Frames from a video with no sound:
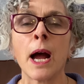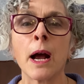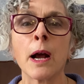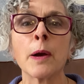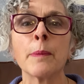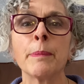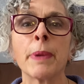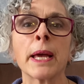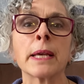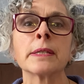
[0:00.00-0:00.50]
our
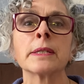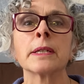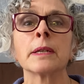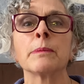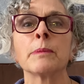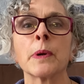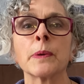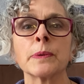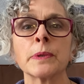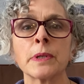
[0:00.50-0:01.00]
best and
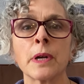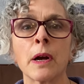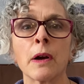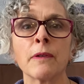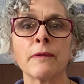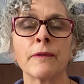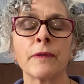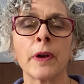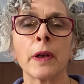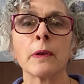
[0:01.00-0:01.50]
most
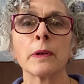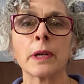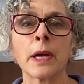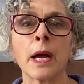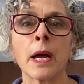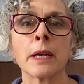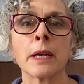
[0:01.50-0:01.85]
heartfelt